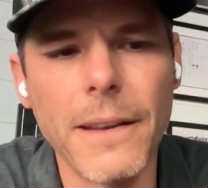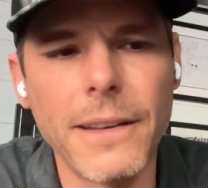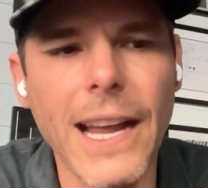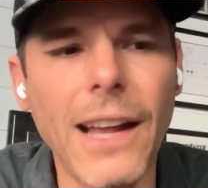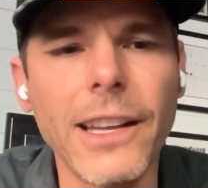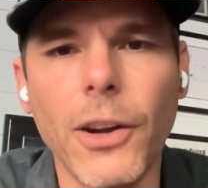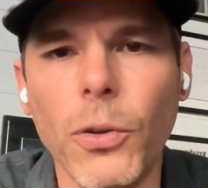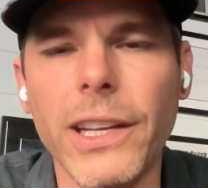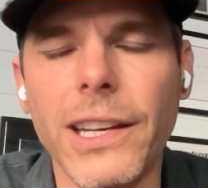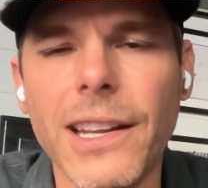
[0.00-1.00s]
talent
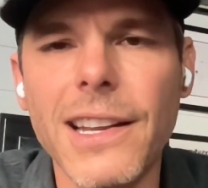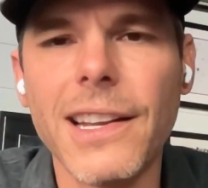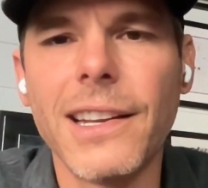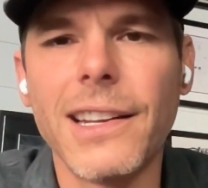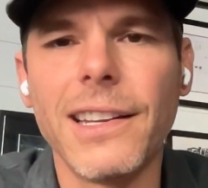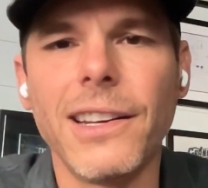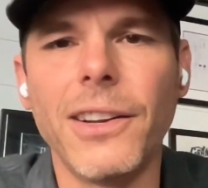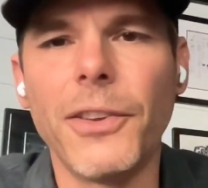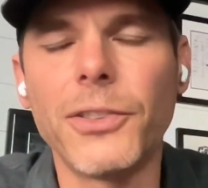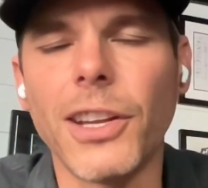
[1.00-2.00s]
only,
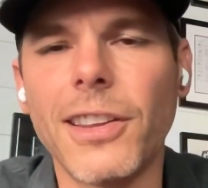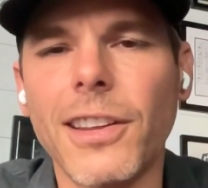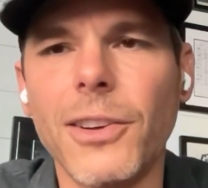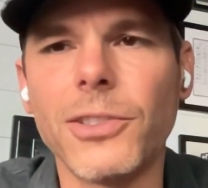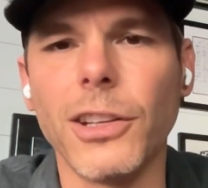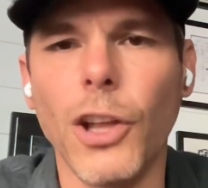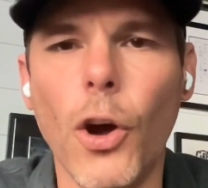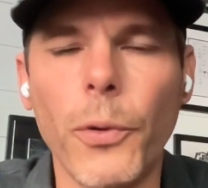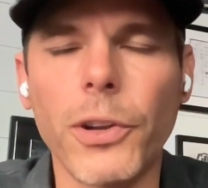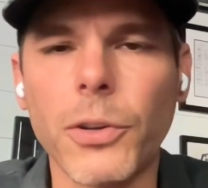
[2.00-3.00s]
there's a
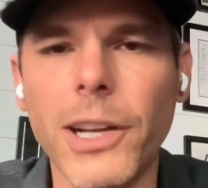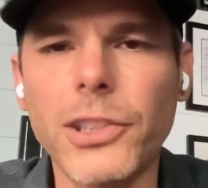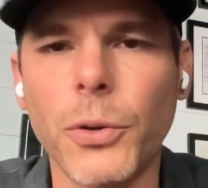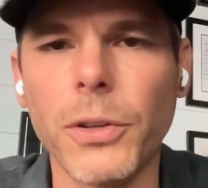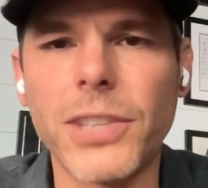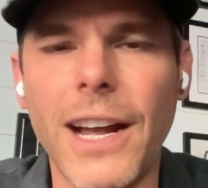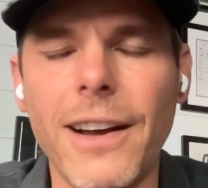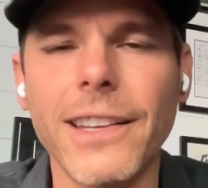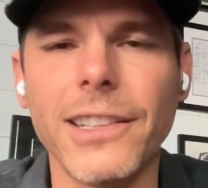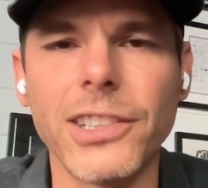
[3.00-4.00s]
lower threshold of
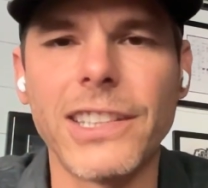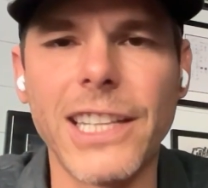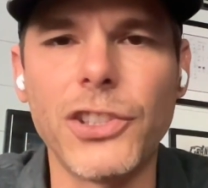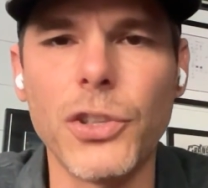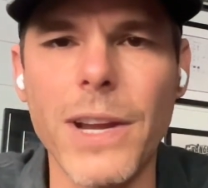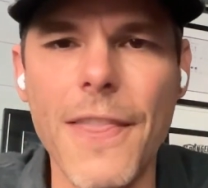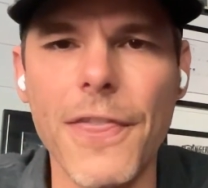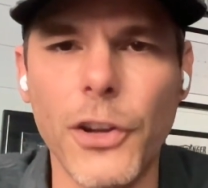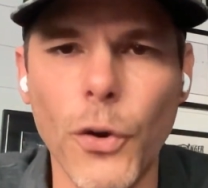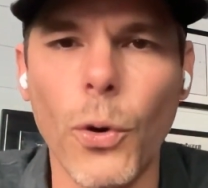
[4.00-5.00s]
talent that just gets you
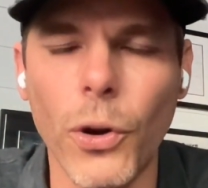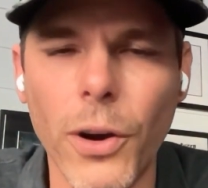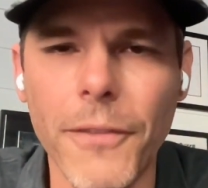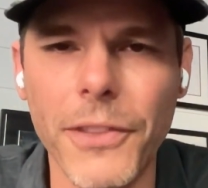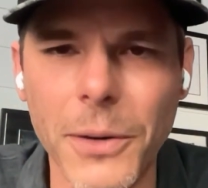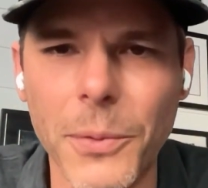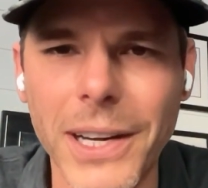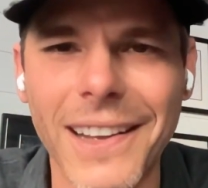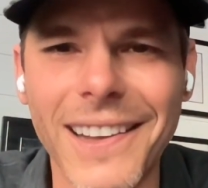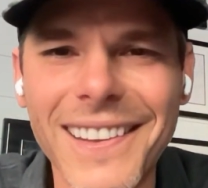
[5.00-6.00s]
in the door of the
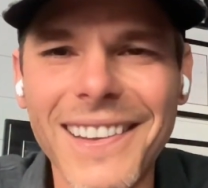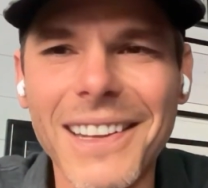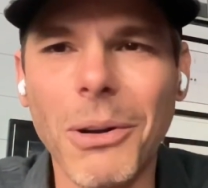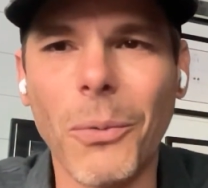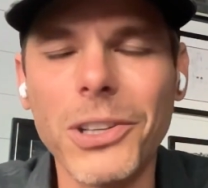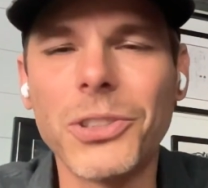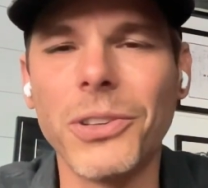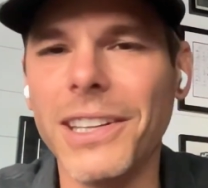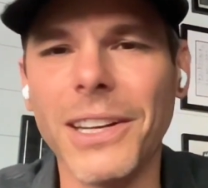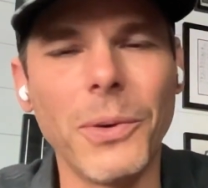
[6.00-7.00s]
arena. But once
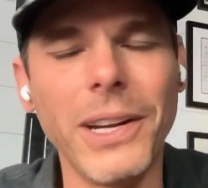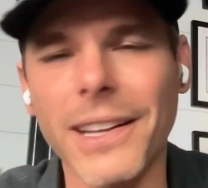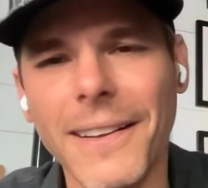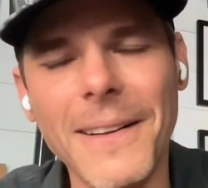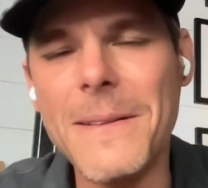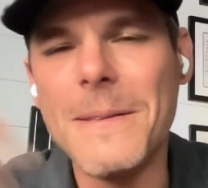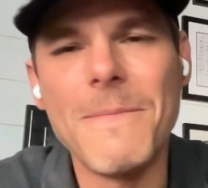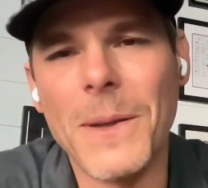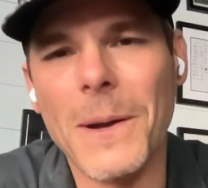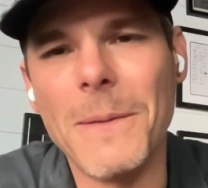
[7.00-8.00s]
you're in the arena,
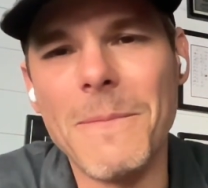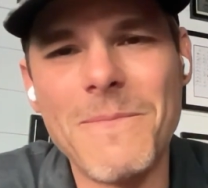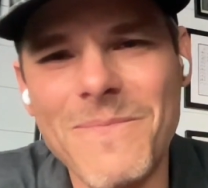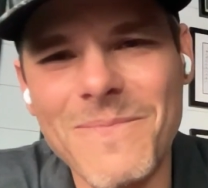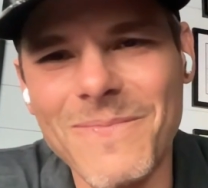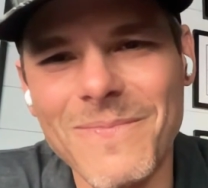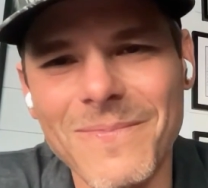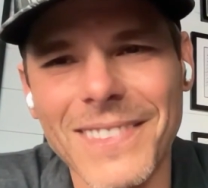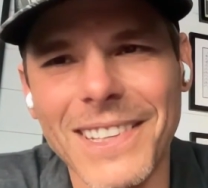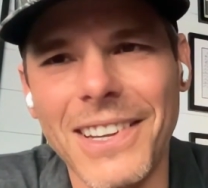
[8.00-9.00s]

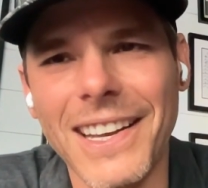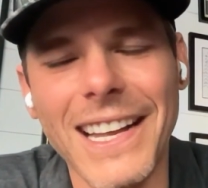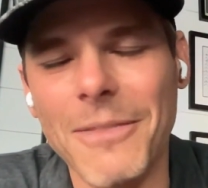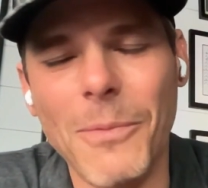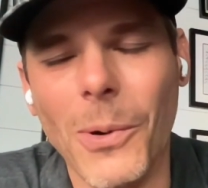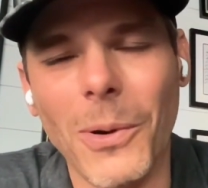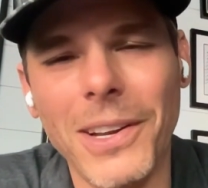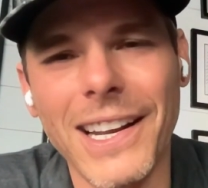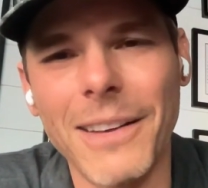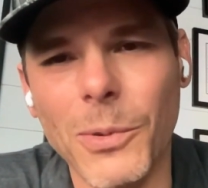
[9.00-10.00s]
you got to have
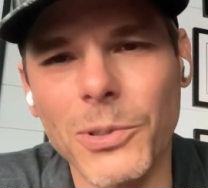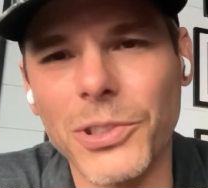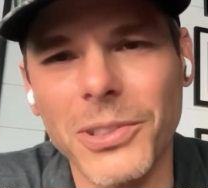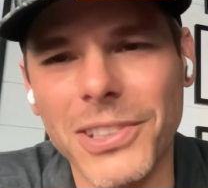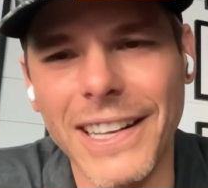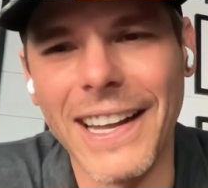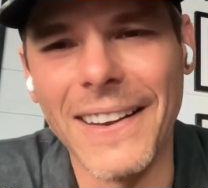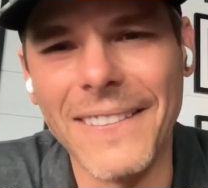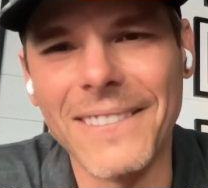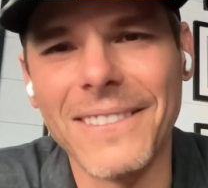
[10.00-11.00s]
more. You got to have more juice than
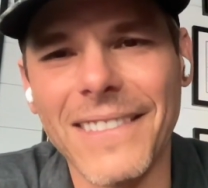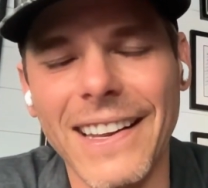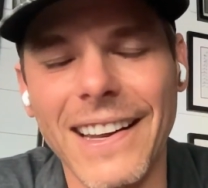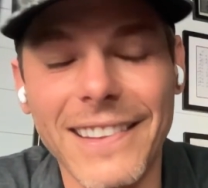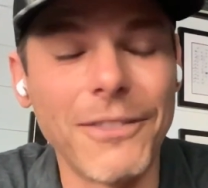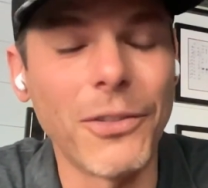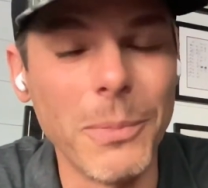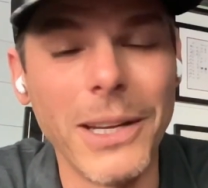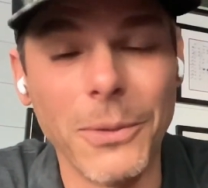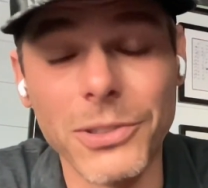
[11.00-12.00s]
that. And I think
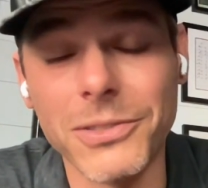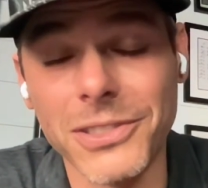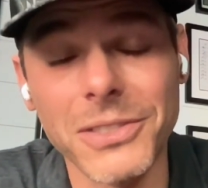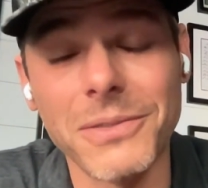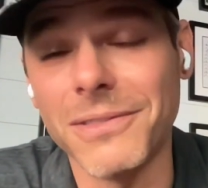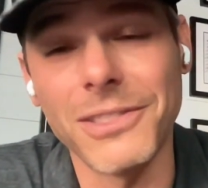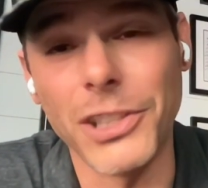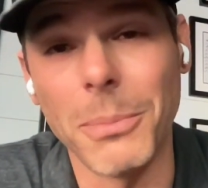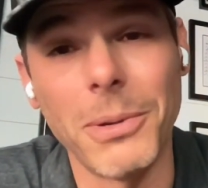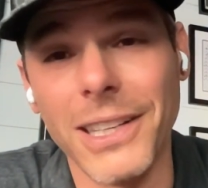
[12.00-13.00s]
for me, it was just
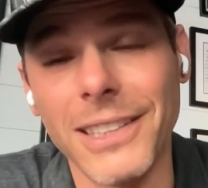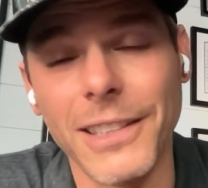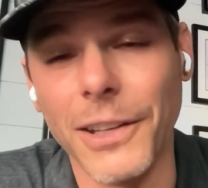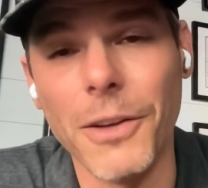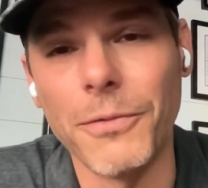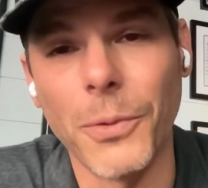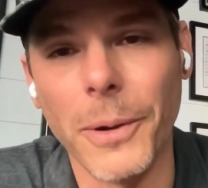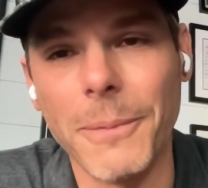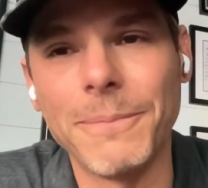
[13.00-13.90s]
stubbornness and love for it.